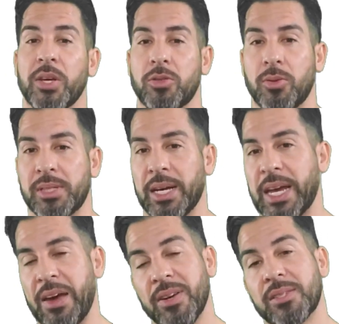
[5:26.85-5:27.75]
So it's like
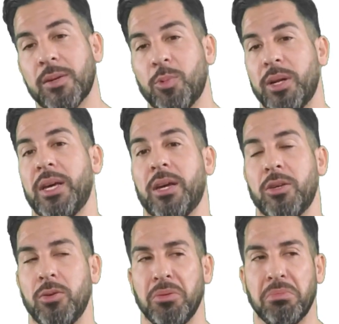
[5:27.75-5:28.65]
having someone that
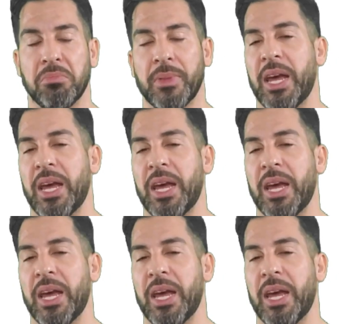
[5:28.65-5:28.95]
you